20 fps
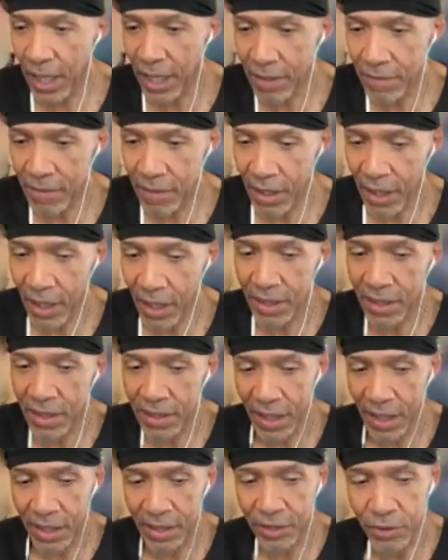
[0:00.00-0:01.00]
have
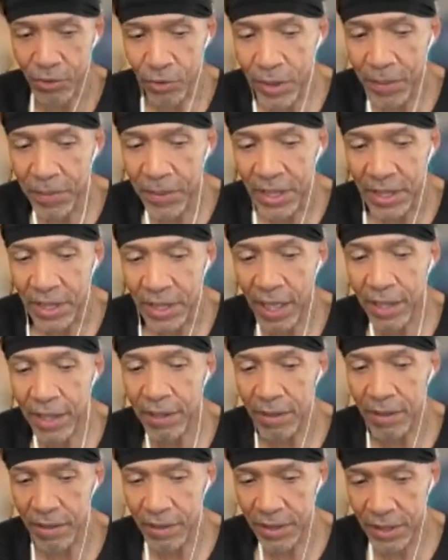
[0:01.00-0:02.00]
yeah, streaming
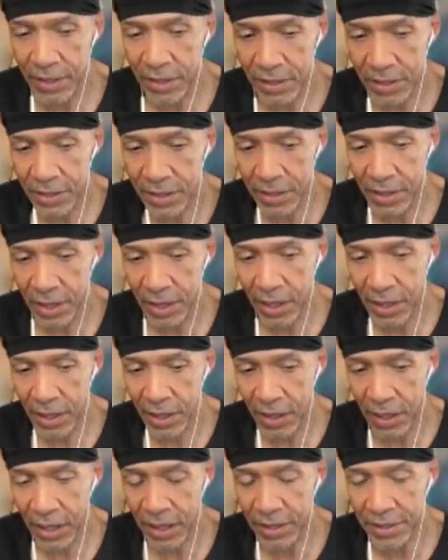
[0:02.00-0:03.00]
Title. It's
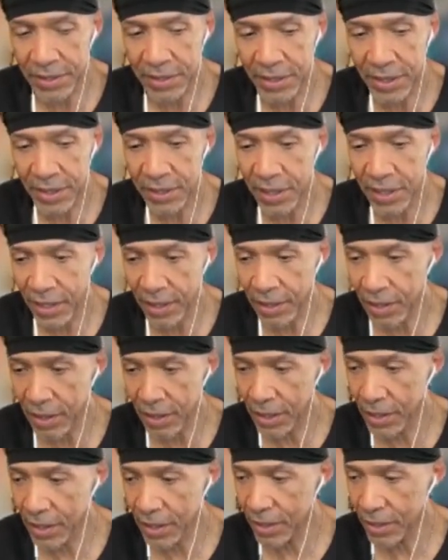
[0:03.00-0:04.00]
I listen to Title.
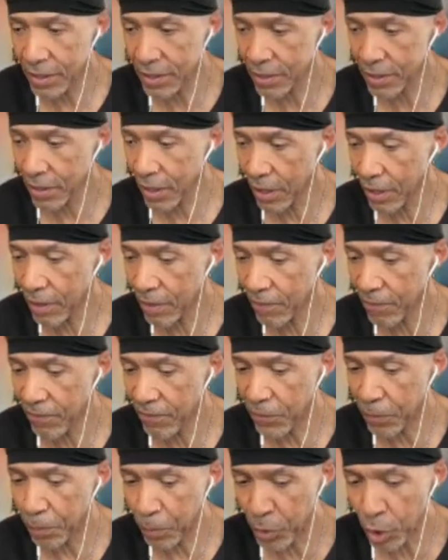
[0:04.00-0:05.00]
It is
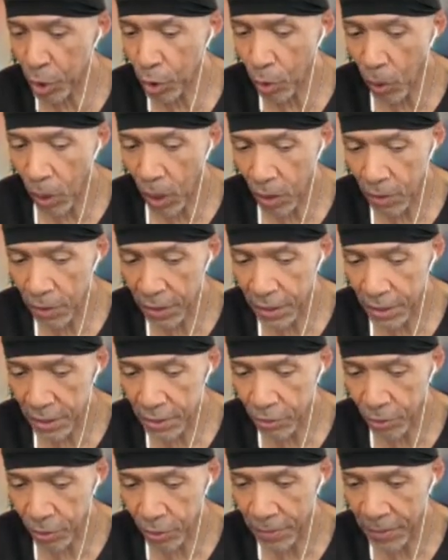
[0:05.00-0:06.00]
pure quality
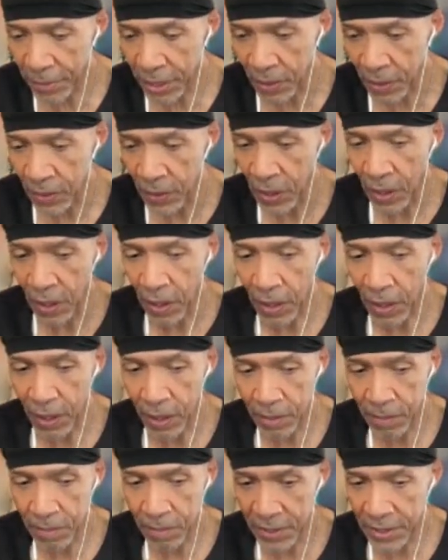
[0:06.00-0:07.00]
streaming.
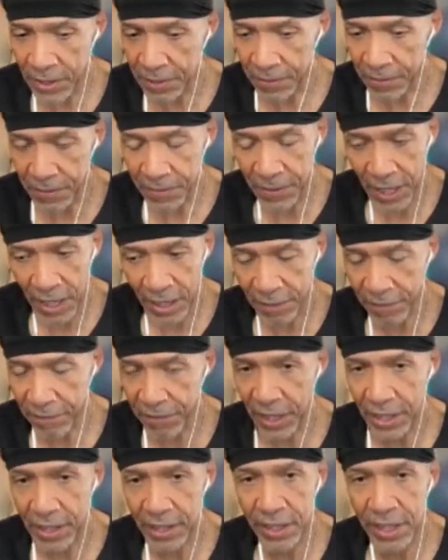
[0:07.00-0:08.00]
It's not
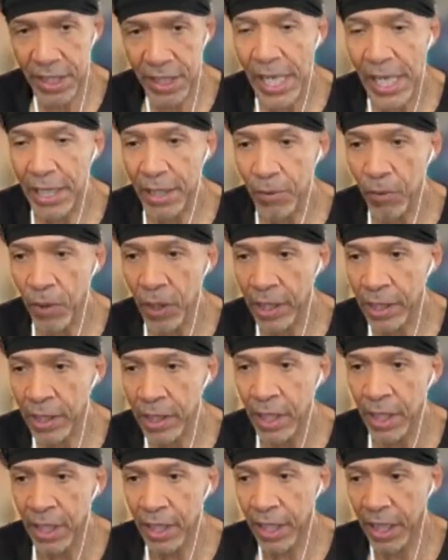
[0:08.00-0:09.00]
affected in any way,
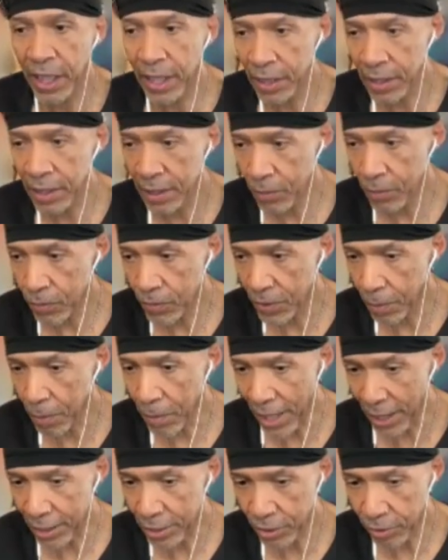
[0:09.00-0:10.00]
and the
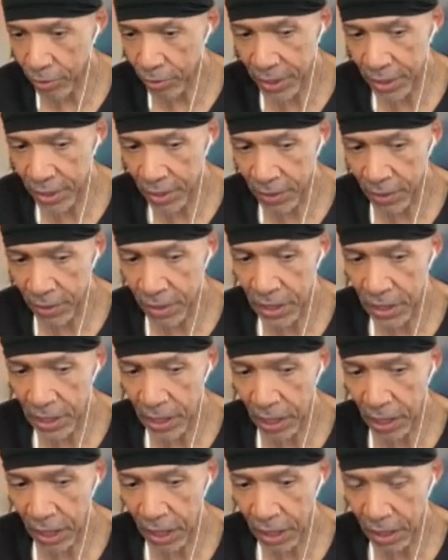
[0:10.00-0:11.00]
mastering
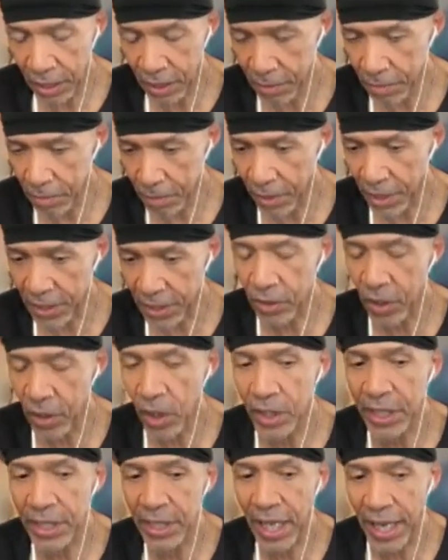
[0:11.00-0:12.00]
button
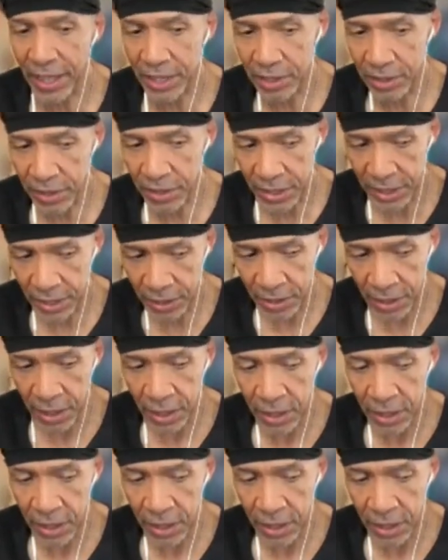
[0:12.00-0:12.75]
on it actually